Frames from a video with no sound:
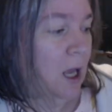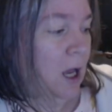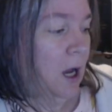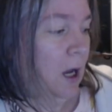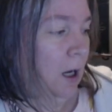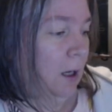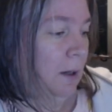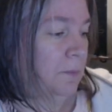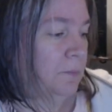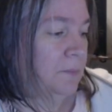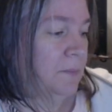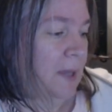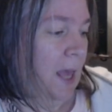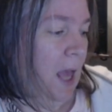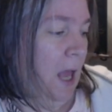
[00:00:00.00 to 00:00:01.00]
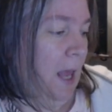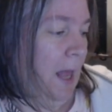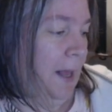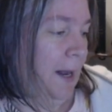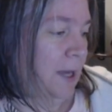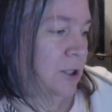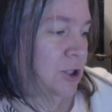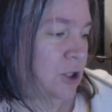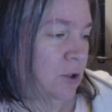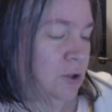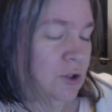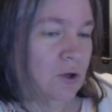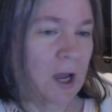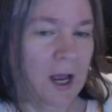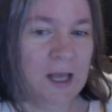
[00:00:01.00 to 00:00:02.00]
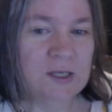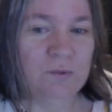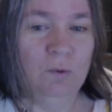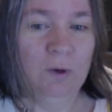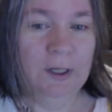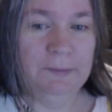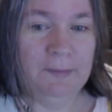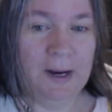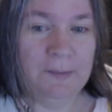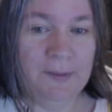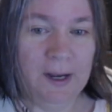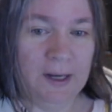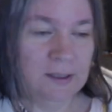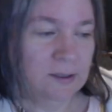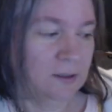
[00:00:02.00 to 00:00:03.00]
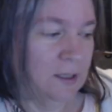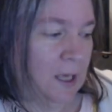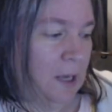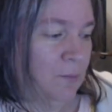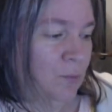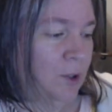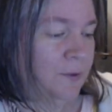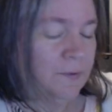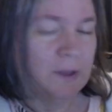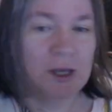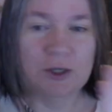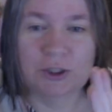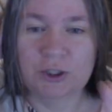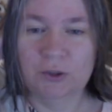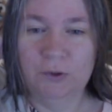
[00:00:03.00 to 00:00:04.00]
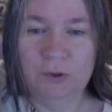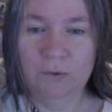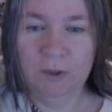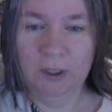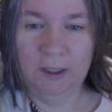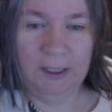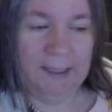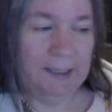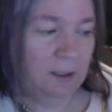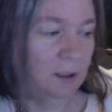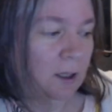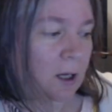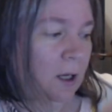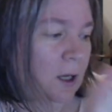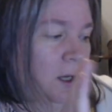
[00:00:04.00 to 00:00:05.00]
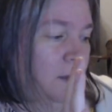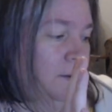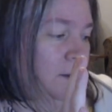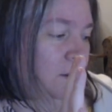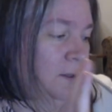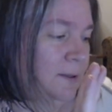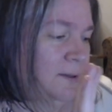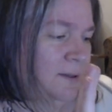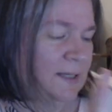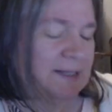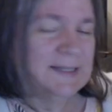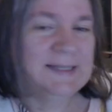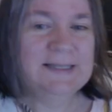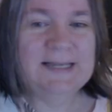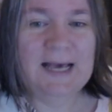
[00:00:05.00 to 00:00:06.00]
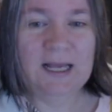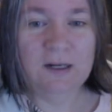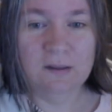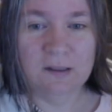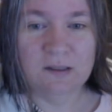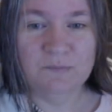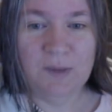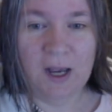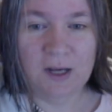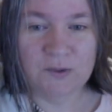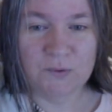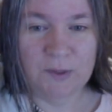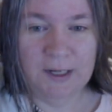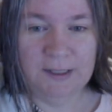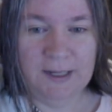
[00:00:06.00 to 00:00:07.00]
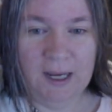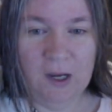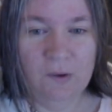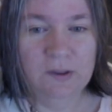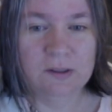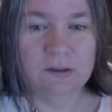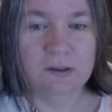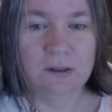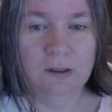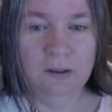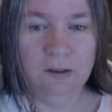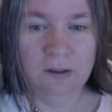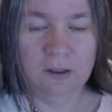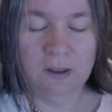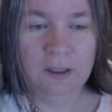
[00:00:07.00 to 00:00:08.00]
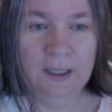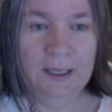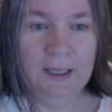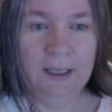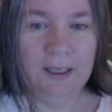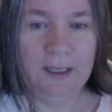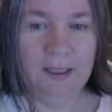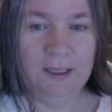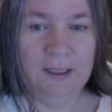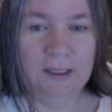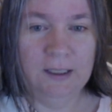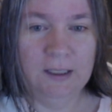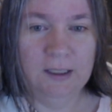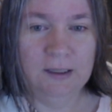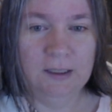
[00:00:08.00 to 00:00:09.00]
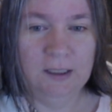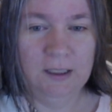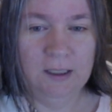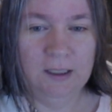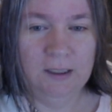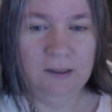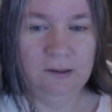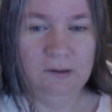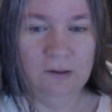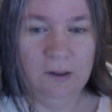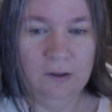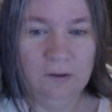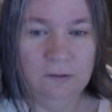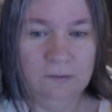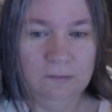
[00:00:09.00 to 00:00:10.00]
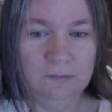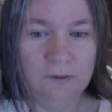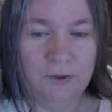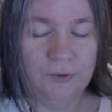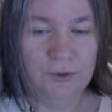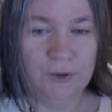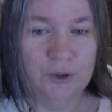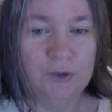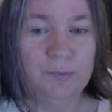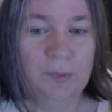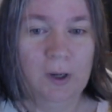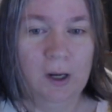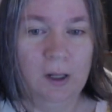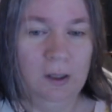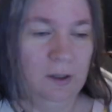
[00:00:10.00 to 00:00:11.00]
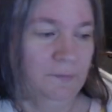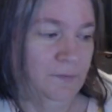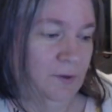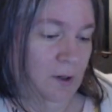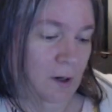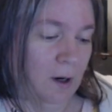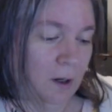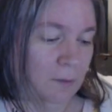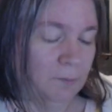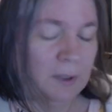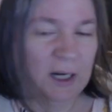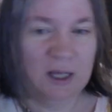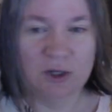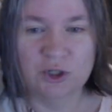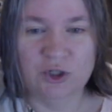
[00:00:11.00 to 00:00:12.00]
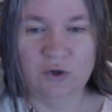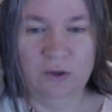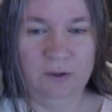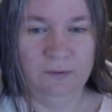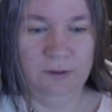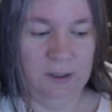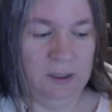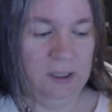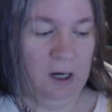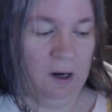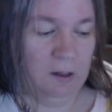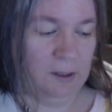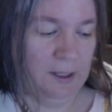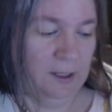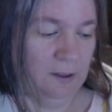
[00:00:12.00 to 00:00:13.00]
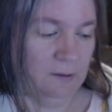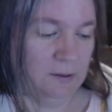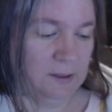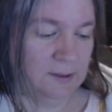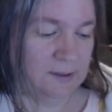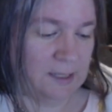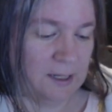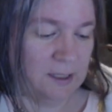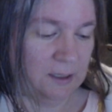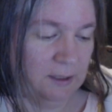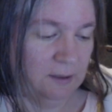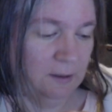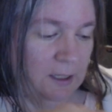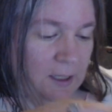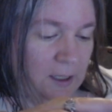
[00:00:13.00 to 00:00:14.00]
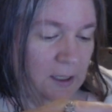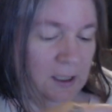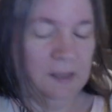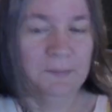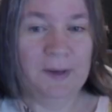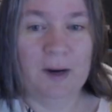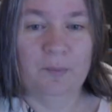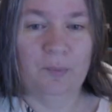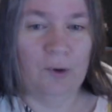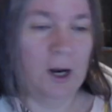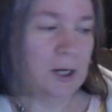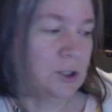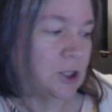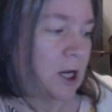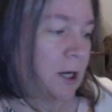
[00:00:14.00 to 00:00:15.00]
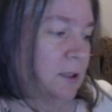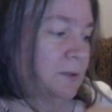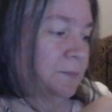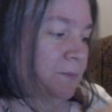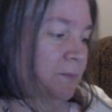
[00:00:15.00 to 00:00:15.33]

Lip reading: And I showed you guys what my box came with. I'll show you again. The only thing that's not in this box right now is the hook and the third ball of yarn, but I'll show you the yarn here in a second in my project.